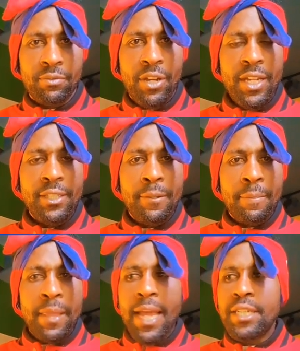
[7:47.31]
right?
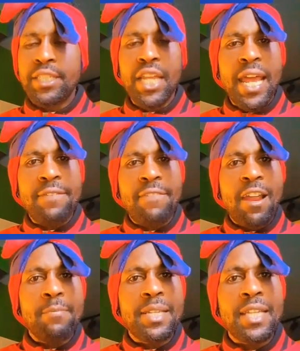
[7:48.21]
And
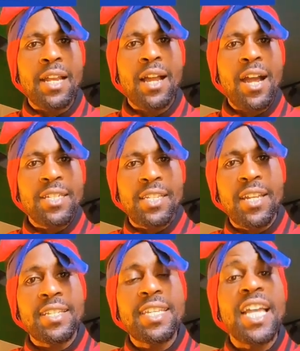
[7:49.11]
environmental
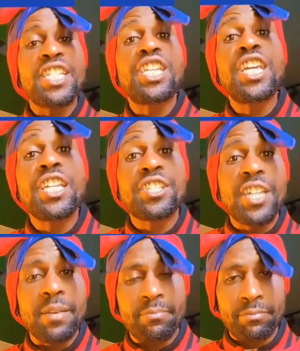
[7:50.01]
conditions can change
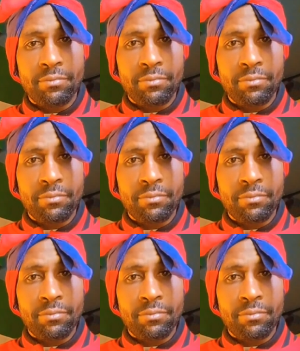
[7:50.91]
them.